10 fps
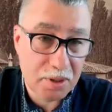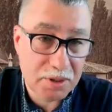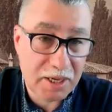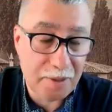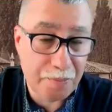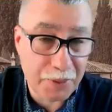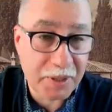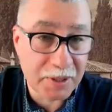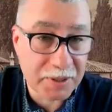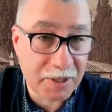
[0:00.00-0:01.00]
This
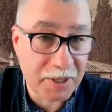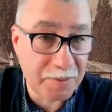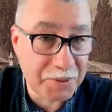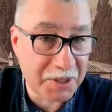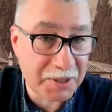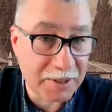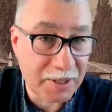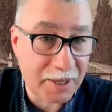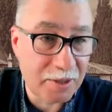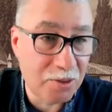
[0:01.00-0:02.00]
example of Crimean
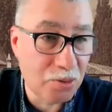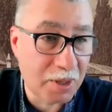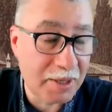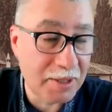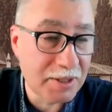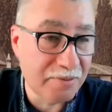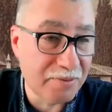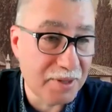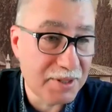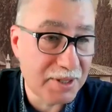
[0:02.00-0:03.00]
Tatars
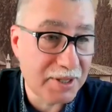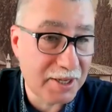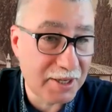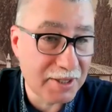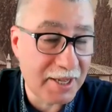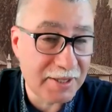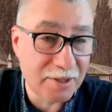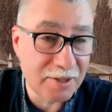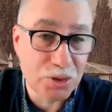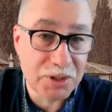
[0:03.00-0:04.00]
and Ukrainians
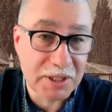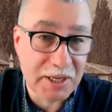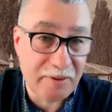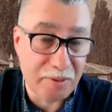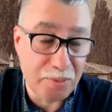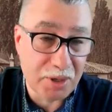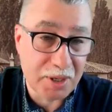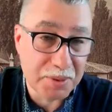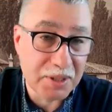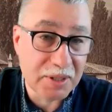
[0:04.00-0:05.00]
is very interesting
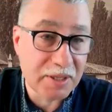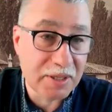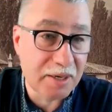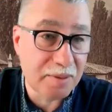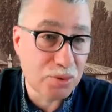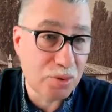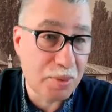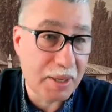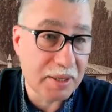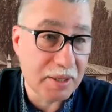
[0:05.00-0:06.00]
because Crimean
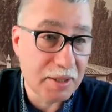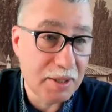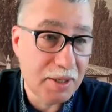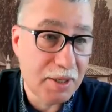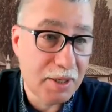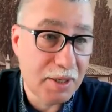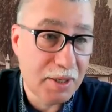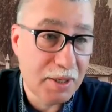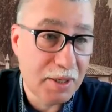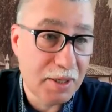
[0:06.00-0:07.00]
Tatars are
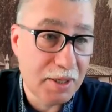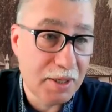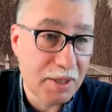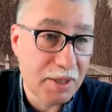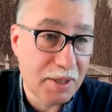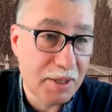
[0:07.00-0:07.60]
Muslims.